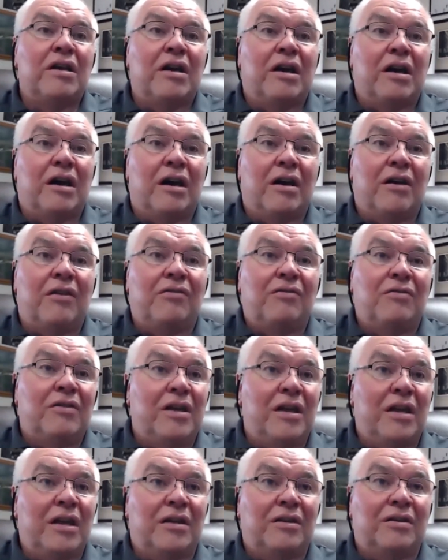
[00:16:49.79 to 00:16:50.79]

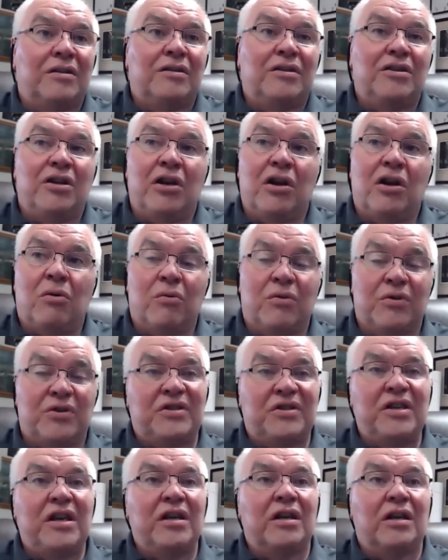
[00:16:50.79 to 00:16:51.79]
We're
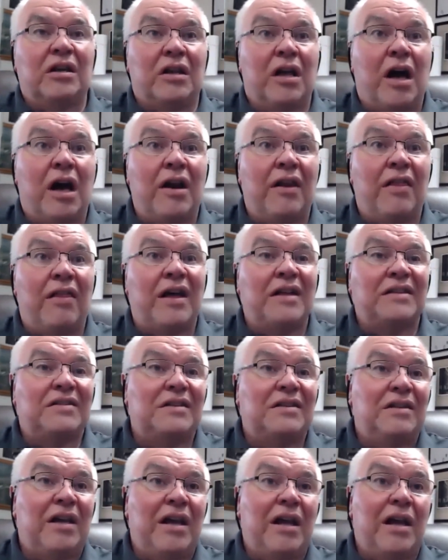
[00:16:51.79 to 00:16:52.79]
seeing a lot of that
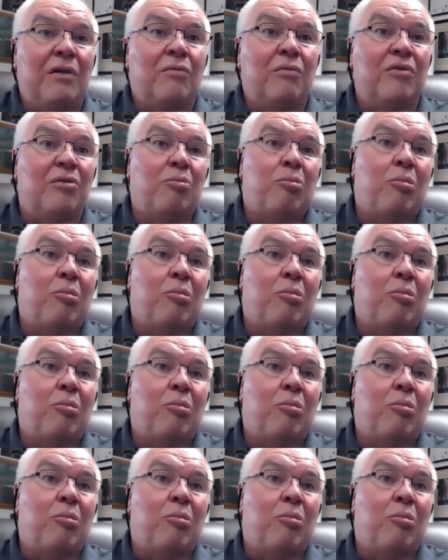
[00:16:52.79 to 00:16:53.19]
today with